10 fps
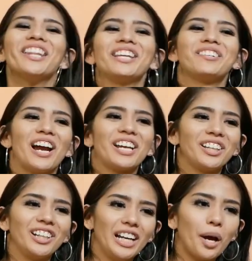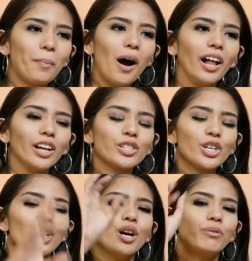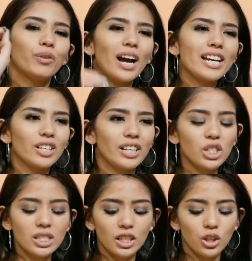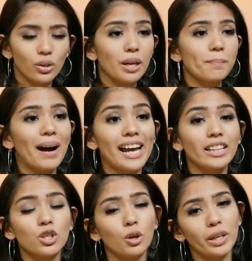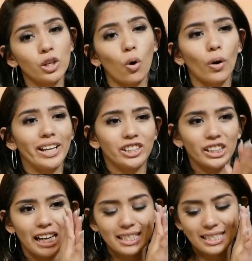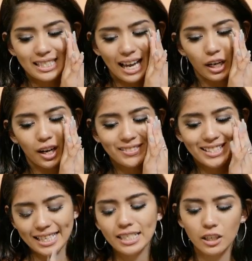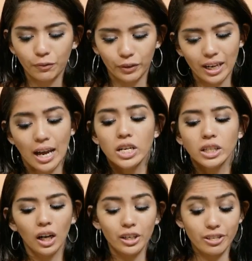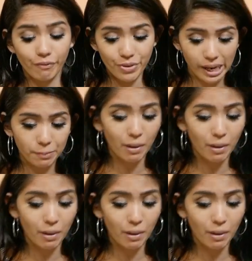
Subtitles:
than regular nail polish. If you guys are interested, you can buy the Tobi Koi gel set of 6 different colors of nail